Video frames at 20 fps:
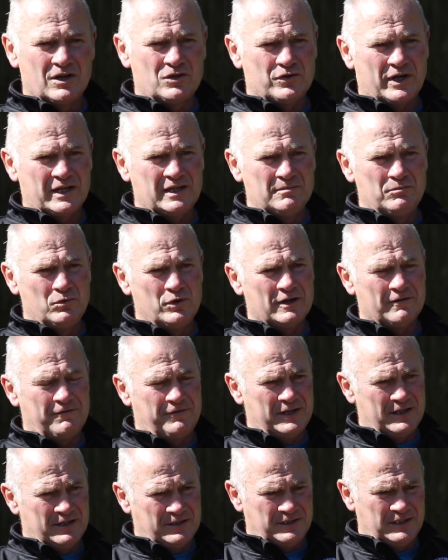trying to
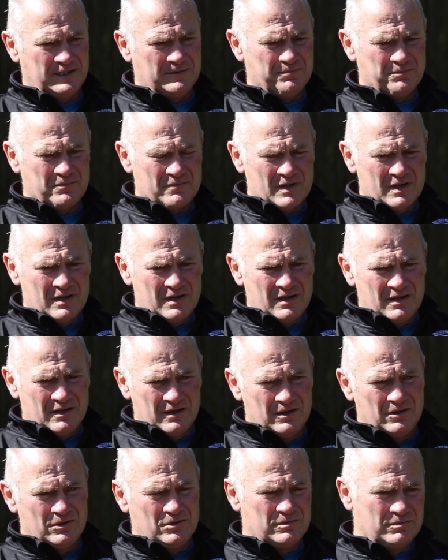motivate a team
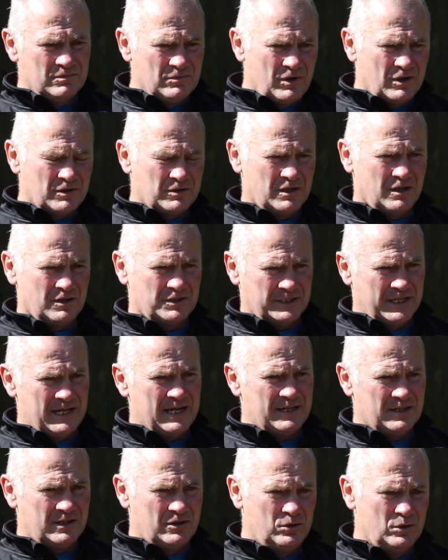who are
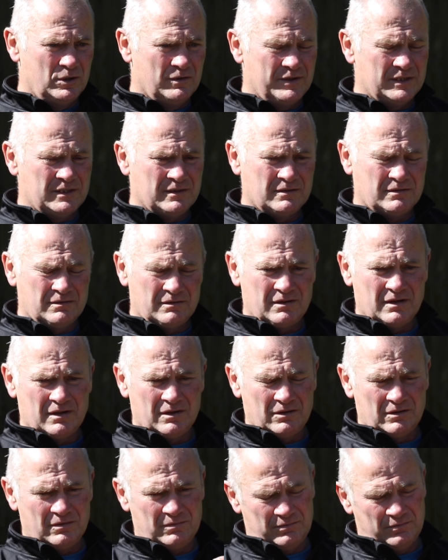scared of COVID
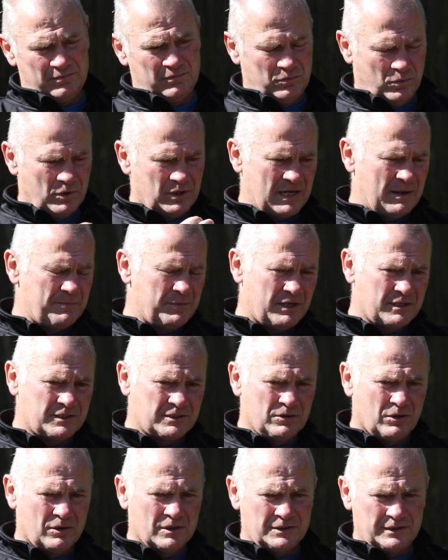and what happened at the
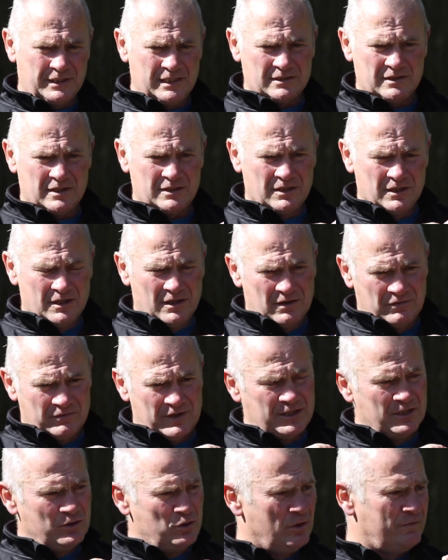start of the season,
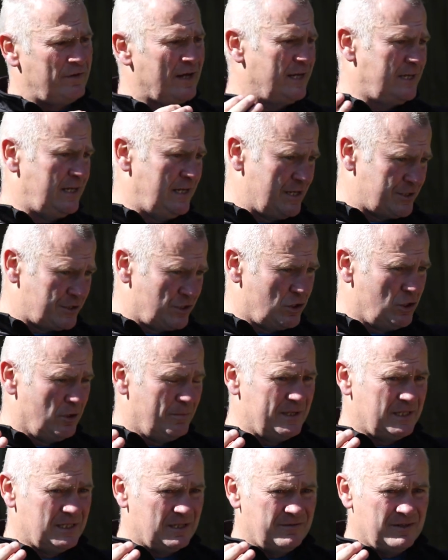then the new relegation
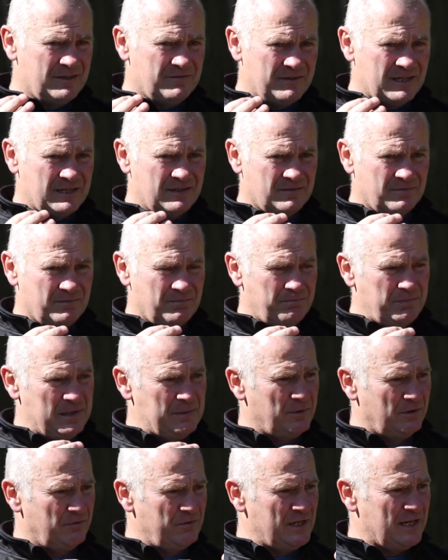come into it, then
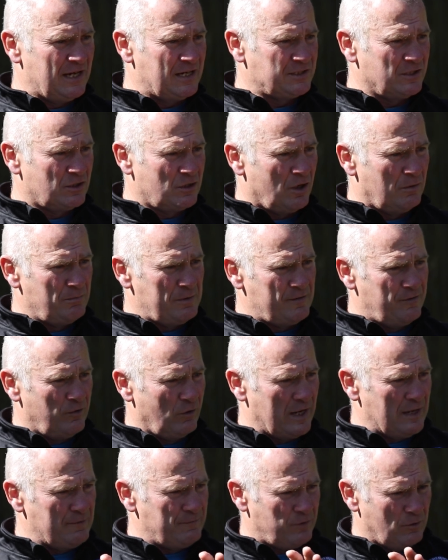people realising they can't be
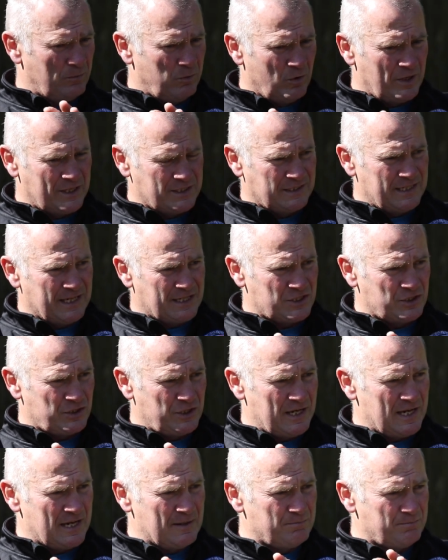full-time footballers next
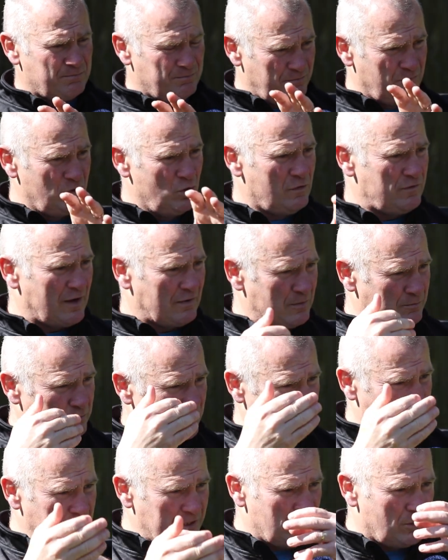year and know about they
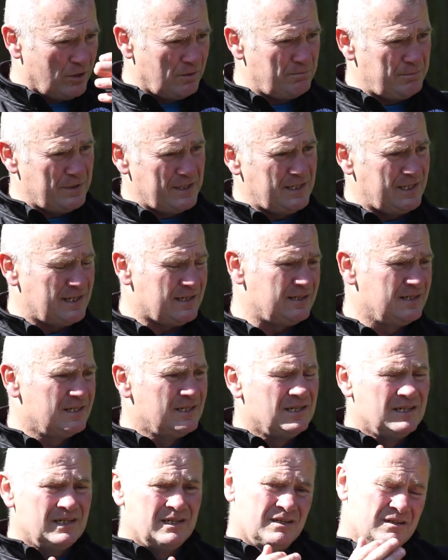probably can't be here.
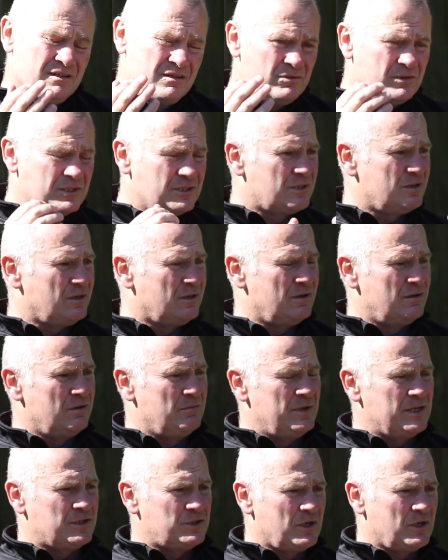we just got to make